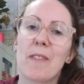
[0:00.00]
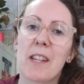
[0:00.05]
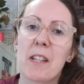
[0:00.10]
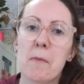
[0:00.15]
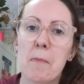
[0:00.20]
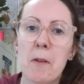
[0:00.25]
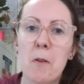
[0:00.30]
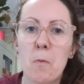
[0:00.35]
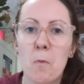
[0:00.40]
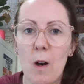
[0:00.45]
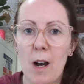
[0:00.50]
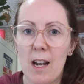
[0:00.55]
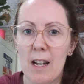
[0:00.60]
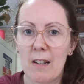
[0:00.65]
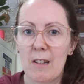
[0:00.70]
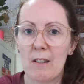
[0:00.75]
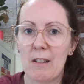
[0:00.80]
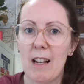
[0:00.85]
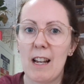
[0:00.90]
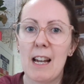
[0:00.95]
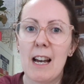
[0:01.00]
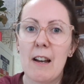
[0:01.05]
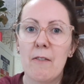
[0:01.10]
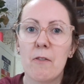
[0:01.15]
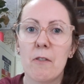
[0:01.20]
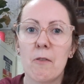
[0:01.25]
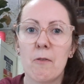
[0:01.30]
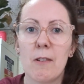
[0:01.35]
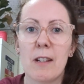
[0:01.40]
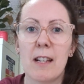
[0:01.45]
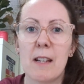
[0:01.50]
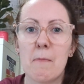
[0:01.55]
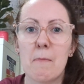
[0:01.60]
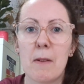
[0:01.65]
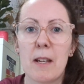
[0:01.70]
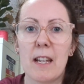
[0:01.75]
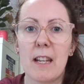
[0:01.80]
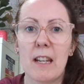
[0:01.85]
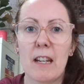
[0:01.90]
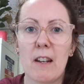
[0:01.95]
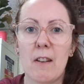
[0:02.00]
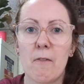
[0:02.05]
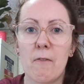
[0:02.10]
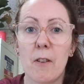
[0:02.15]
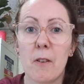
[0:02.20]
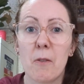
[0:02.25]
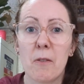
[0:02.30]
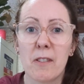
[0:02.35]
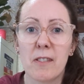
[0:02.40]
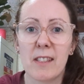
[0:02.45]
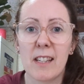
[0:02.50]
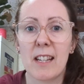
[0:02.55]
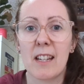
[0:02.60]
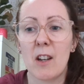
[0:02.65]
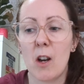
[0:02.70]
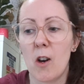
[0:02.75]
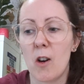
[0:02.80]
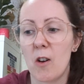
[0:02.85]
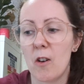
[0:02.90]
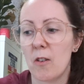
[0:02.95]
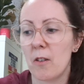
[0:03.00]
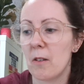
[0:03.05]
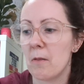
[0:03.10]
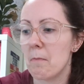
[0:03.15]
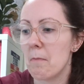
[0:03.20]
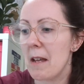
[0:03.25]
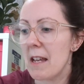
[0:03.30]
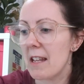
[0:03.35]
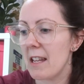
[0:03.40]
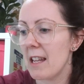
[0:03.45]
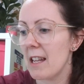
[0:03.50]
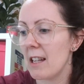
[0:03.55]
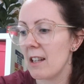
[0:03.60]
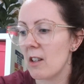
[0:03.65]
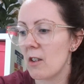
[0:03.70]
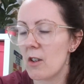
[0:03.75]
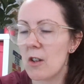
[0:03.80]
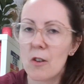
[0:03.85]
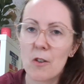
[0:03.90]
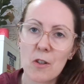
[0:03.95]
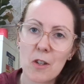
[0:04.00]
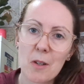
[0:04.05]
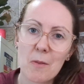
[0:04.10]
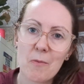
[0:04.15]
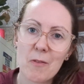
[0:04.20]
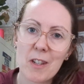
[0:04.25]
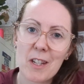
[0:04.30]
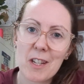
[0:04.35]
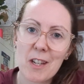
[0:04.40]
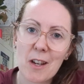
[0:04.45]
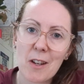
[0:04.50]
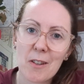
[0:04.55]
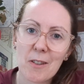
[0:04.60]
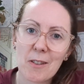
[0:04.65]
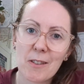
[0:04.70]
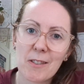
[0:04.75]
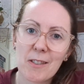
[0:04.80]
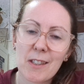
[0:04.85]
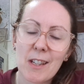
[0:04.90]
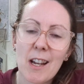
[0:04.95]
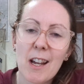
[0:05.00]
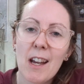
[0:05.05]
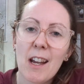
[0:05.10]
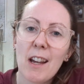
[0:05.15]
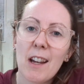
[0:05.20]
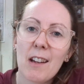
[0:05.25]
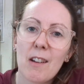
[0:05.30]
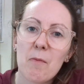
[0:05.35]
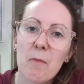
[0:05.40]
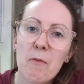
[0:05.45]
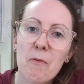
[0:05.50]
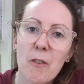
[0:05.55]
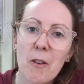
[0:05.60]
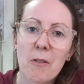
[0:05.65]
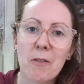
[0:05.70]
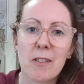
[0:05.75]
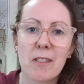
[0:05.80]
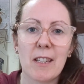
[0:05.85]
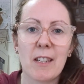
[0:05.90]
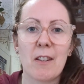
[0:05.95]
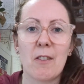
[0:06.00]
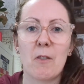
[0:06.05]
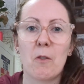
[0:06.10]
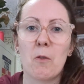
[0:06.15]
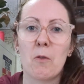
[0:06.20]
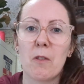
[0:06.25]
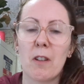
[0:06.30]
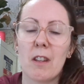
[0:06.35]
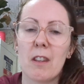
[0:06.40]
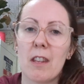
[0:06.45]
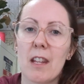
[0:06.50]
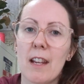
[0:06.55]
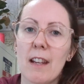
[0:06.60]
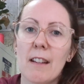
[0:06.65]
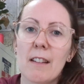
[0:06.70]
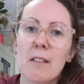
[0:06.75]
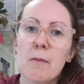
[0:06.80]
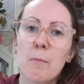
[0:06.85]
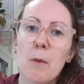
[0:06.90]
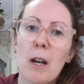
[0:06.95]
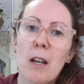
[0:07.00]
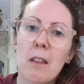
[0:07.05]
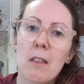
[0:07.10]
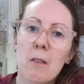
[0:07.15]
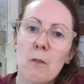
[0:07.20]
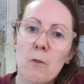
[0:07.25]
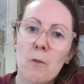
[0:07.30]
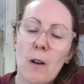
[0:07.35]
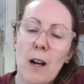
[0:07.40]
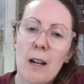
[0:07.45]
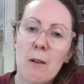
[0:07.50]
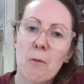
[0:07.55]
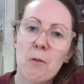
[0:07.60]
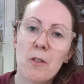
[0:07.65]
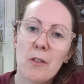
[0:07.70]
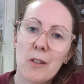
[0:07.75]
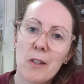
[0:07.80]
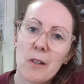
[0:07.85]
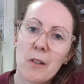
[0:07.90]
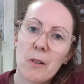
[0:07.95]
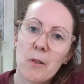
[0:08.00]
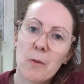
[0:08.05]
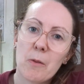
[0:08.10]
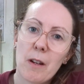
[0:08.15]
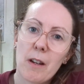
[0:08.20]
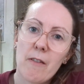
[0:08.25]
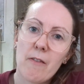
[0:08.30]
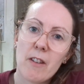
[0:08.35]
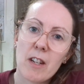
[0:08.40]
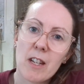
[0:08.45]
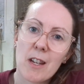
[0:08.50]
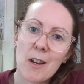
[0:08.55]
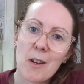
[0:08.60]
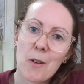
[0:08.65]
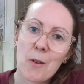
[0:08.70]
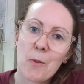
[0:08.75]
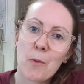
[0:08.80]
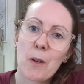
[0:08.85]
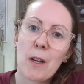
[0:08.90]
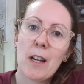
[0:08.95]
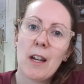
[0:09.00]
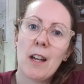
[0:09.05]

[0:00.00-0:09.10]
it's been a while. I haven't really been focusing on making YouTube videos. I've been focusing on other things, but I thought I would do a video